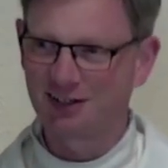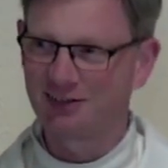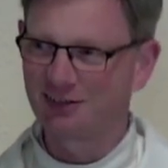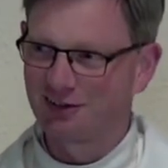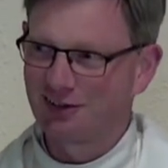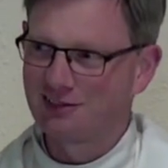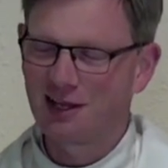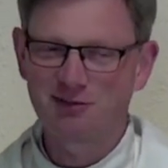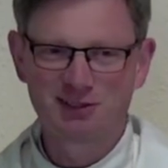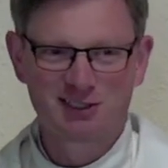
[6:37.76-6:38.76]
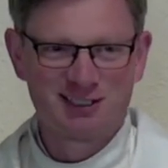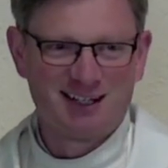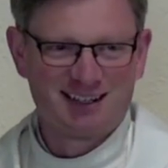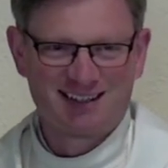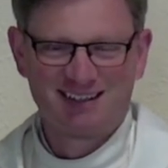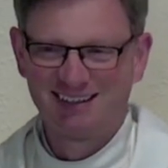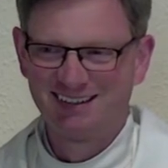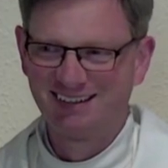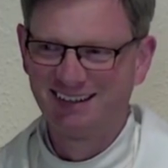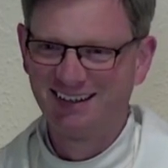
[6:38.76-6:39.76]
they're the savages,
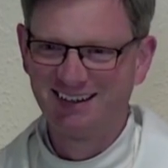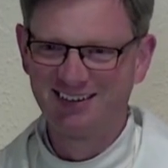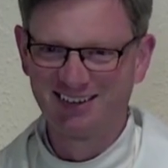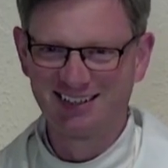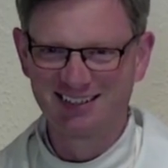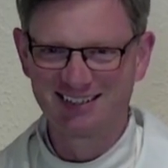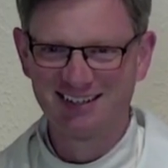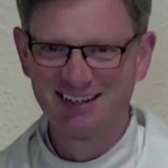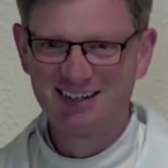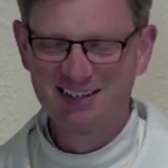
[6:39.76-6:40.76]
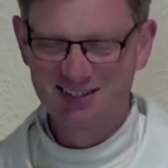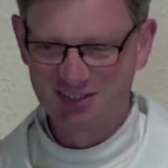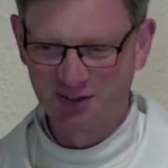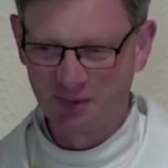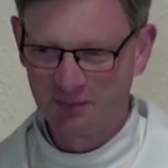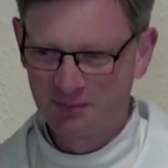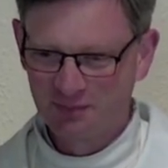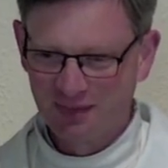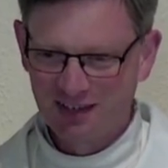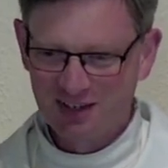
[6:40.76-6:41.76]
like, right? So,
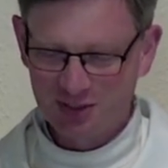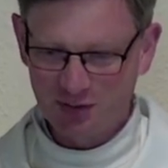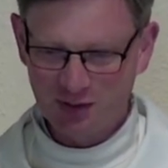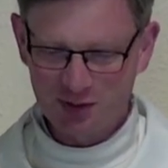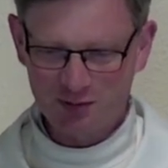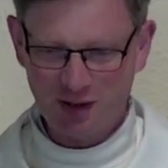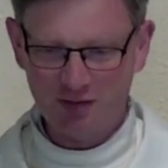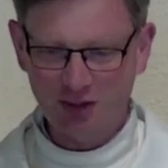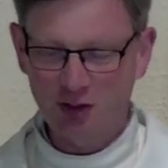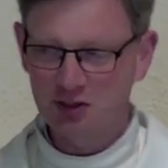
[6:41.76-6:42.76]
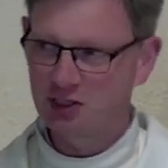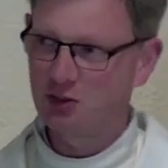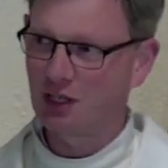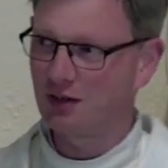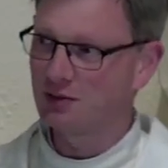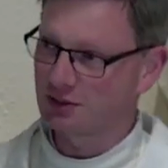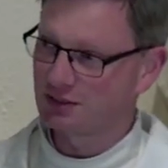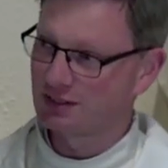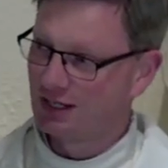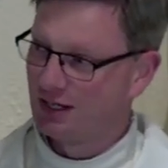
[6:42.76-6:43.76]
so he goes from having thirty-two
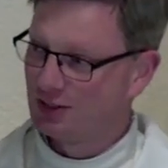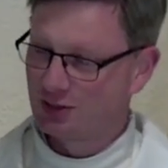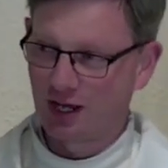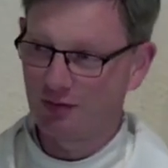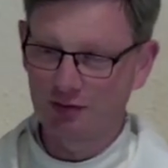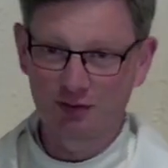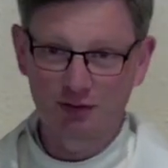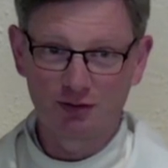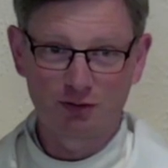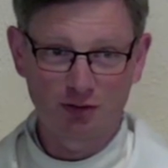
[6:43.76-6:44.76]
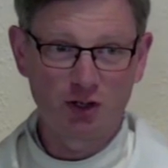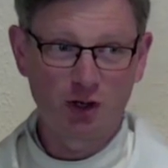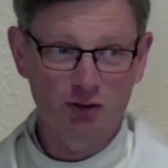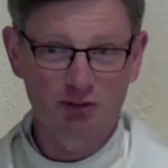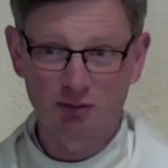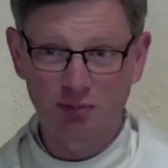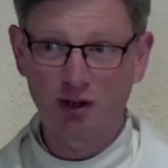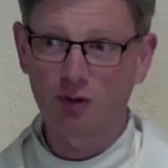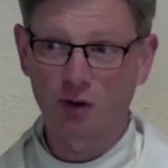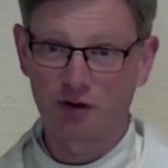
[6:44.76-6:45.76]
thousand to having three hundred
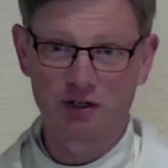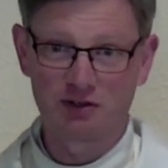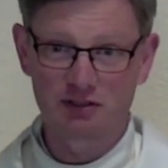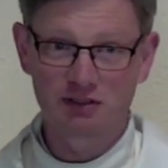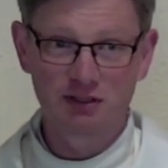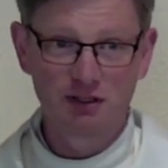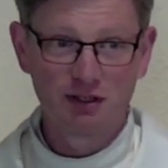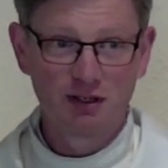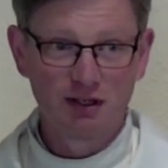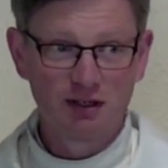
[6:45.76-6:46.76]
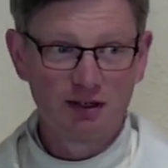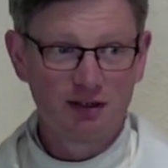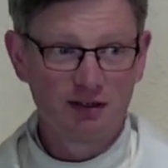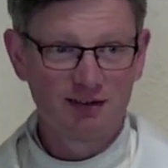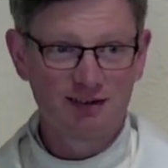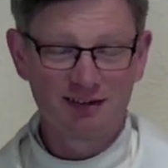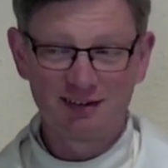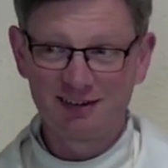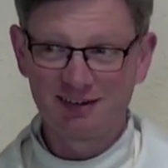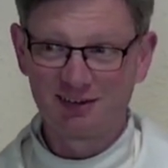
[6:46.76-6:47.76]
bog warriors.
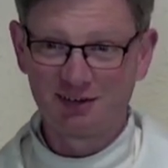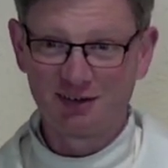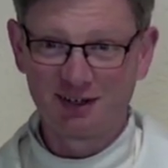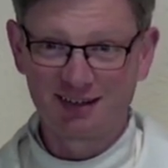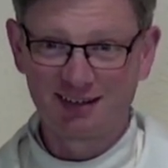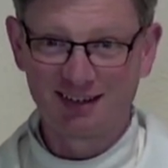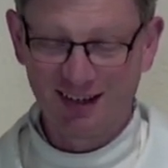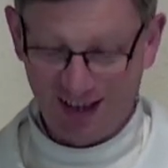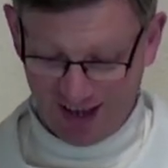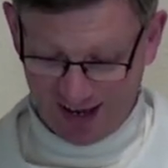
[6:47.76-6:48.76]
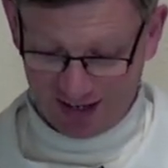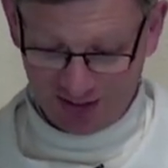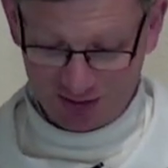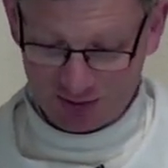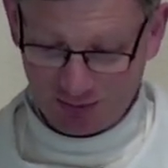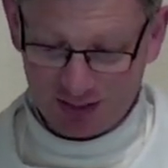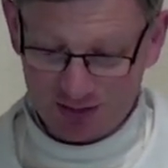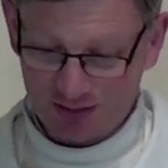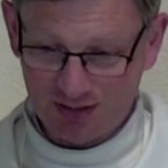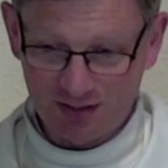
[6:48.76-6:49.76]
You know, like, you can just
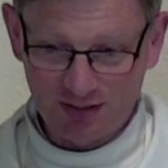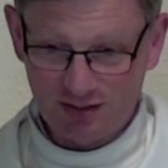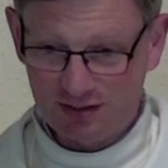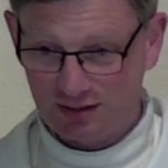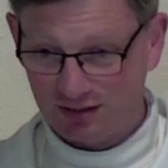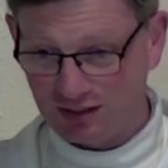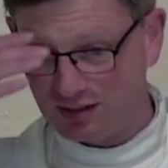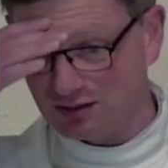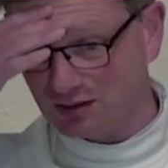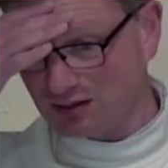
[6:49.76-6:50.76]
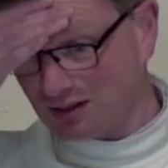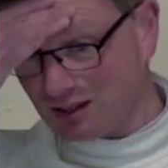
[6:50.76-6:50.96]
imagine Gideon going,